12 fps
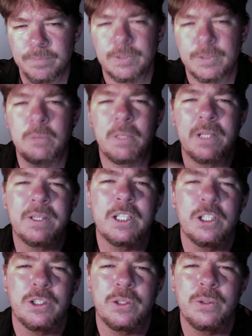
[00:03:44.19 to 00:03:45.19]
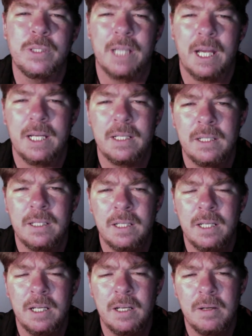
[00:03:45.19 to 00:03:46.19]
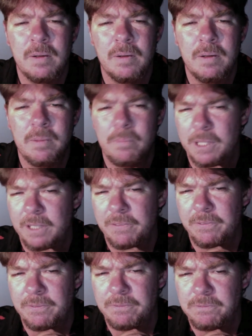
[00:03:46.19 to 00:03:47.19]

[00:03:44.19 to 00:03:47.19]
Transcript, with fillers: You might think you're doing that. But if